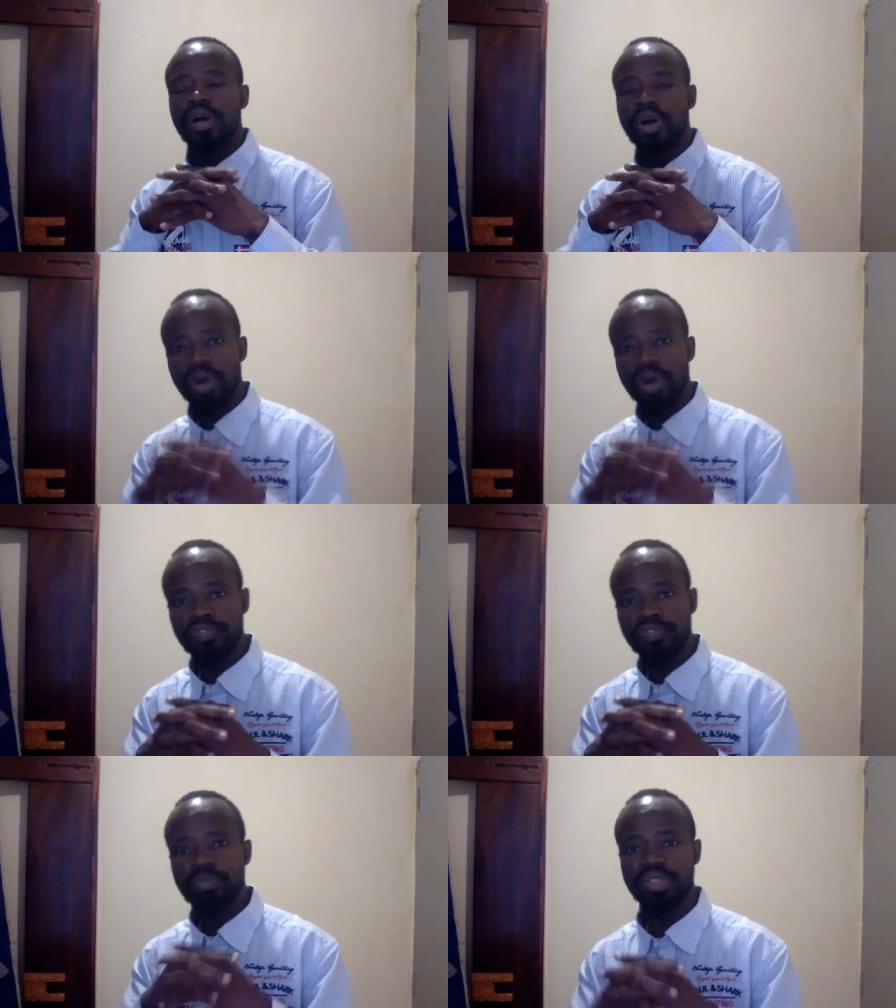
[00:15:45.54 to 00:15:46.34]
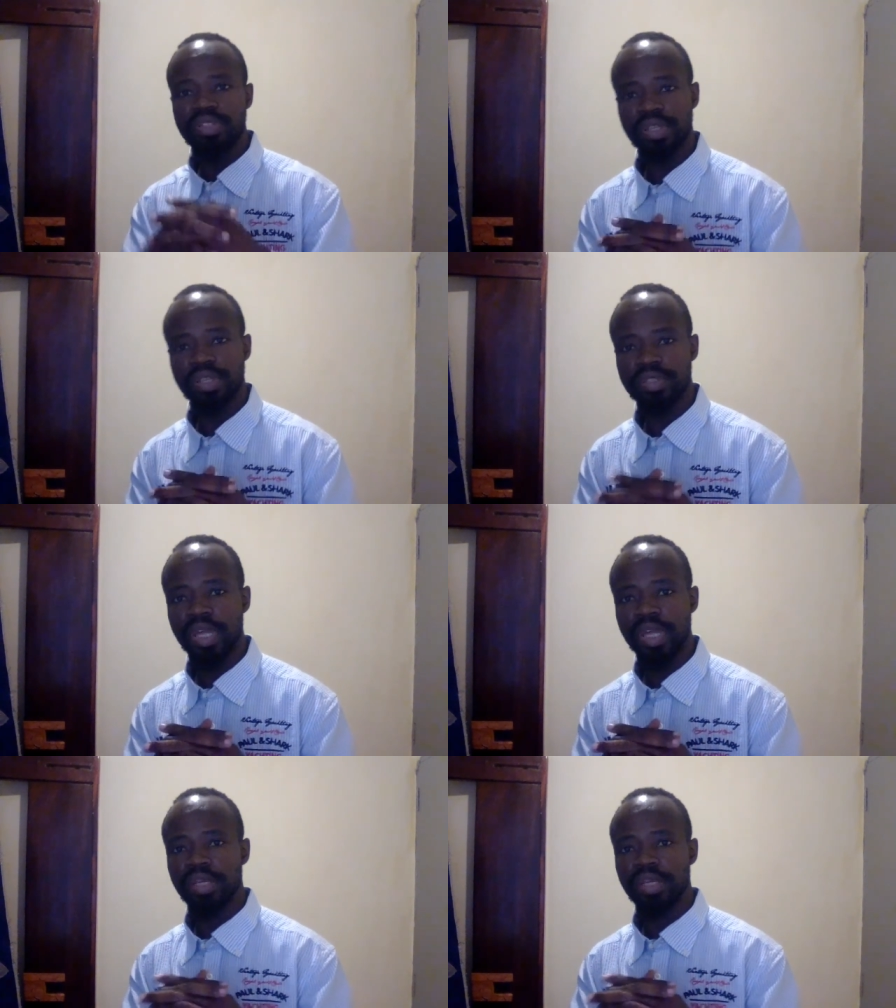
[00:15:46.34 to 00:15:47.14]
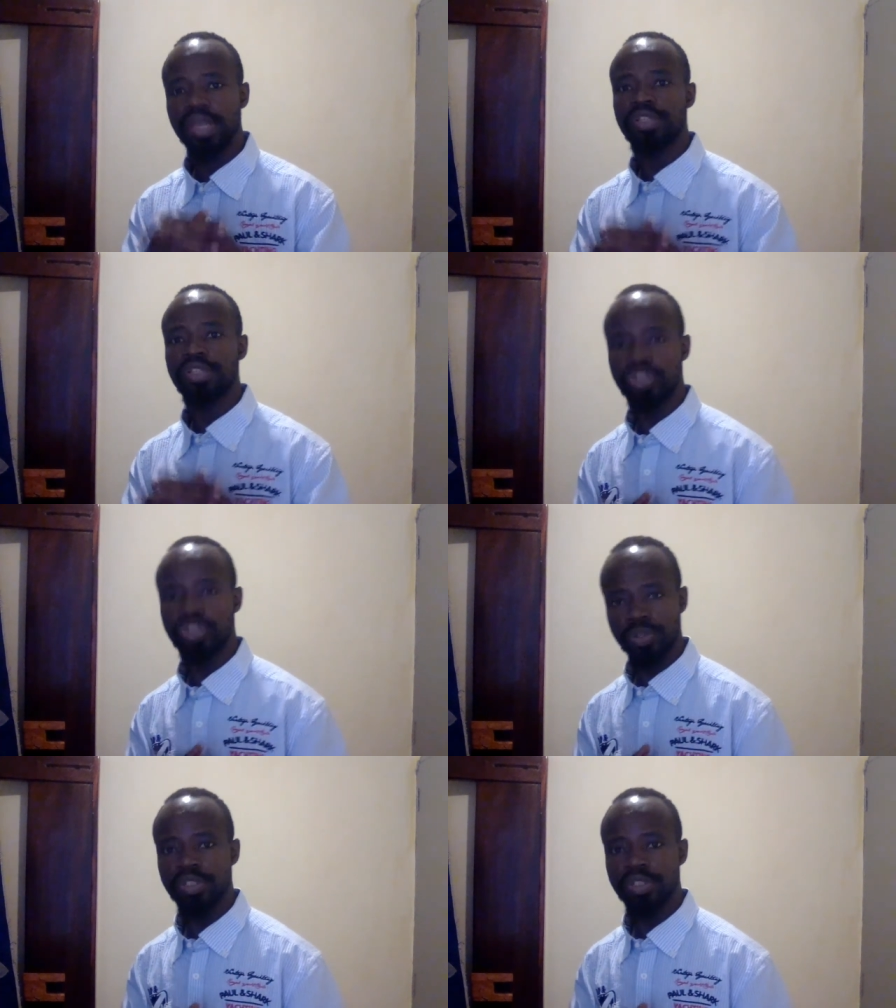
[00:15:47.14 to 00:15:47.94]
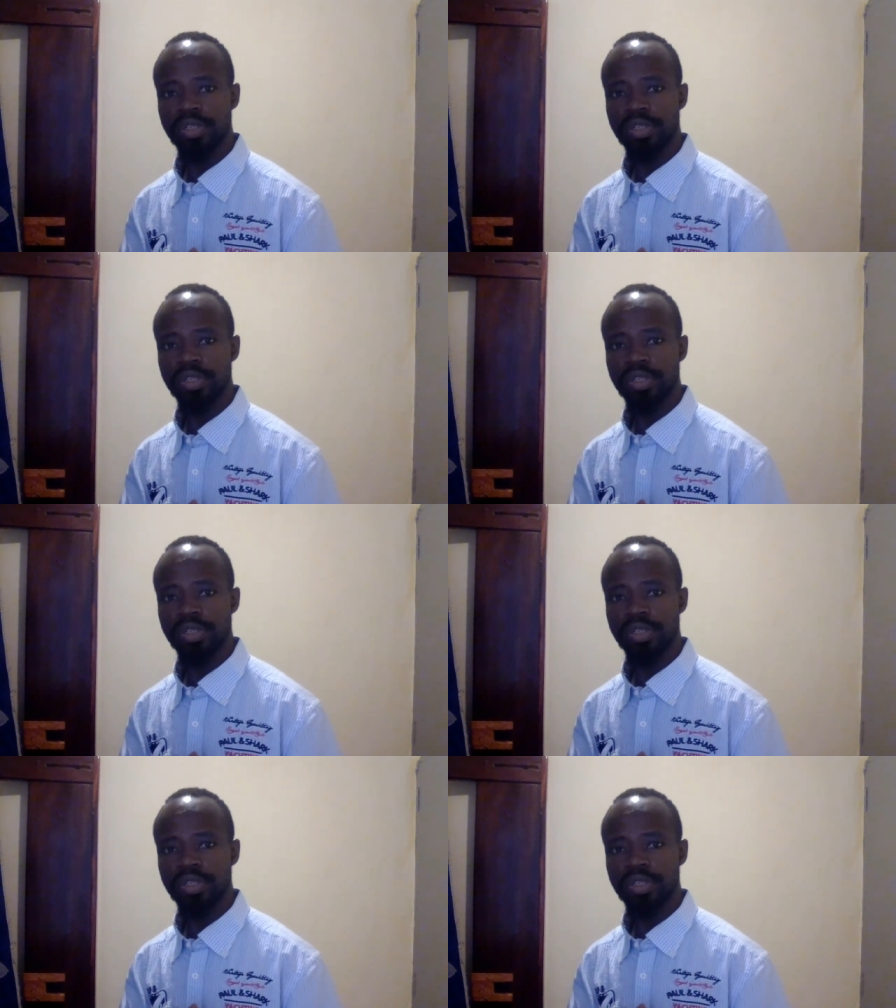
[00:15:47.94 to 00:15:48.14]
of misunderstanding and disunity.